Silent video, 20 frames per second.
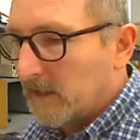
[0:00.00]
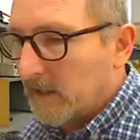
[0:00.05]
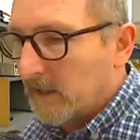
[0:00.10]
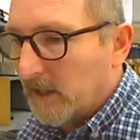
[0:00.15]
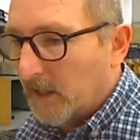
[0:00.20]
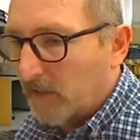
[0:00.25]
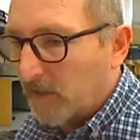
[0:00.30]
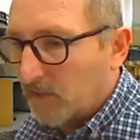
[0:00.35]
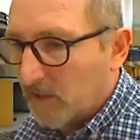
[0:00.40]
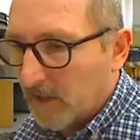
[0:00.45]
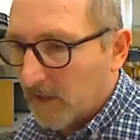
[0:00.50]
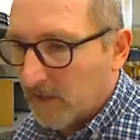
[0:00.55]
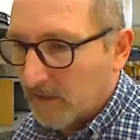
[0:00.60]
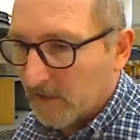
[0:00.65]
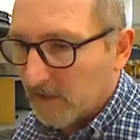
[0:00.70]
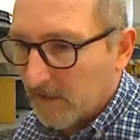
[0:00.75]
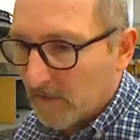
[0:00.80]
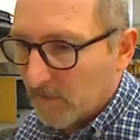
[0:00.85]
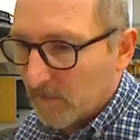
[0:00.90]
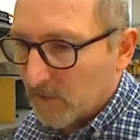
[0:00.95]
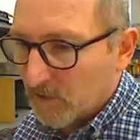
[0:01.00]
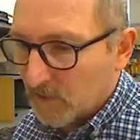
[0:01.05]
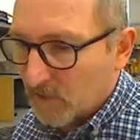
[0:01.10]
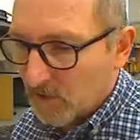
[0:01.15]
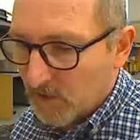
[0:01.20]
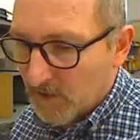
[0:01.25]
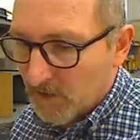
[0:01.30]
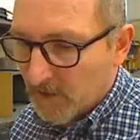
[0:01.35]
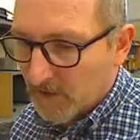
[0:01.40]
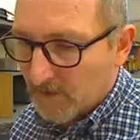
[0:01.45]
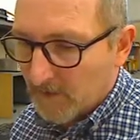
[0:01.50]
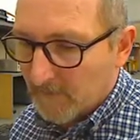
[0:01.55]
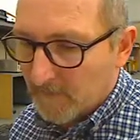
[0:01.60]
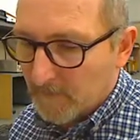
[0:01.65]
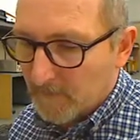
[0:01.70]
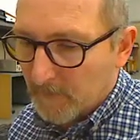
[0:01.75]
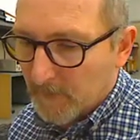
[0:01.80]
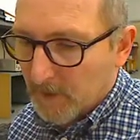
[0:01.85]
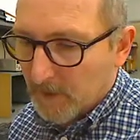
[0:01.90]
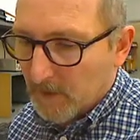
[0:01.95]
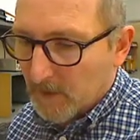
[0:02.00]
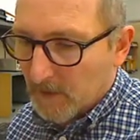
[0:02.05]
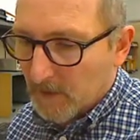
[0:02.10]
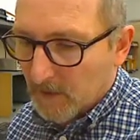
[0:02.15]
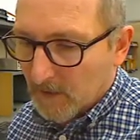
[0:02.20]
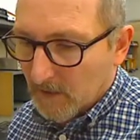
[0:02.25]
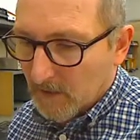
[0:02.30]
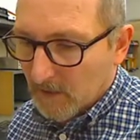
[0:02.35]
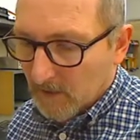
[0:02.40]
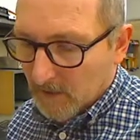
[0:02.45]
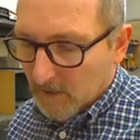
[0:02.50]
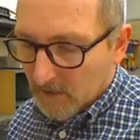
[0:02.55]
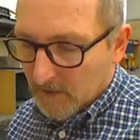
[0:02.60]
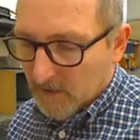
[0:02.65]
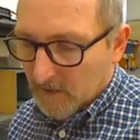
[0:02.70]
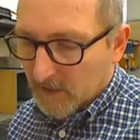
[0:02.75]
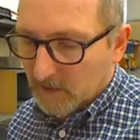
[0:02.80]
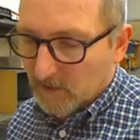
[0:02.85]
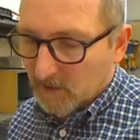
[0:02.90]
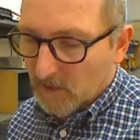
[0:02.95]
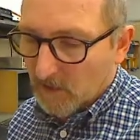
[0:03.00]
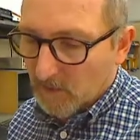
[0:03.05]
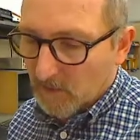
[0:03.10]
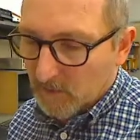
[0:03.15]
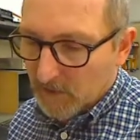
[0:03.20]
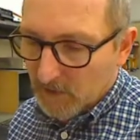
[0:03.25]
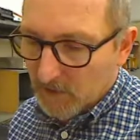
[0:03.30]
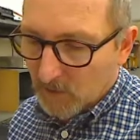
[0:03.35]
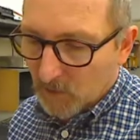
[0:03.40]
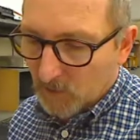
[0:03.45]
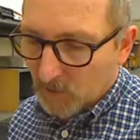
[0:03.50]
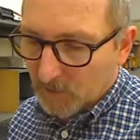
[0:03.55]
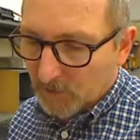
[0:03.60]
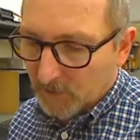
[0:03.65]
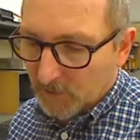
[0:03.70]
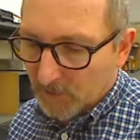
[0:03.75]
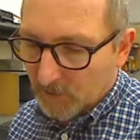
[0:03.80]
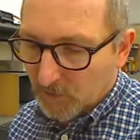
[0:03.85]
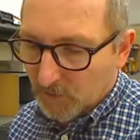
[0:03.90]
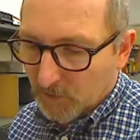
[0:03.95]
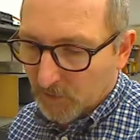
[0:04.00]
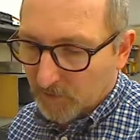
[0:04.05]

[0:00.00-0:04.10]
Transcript: and running the numbers on that. That's going to be equal to,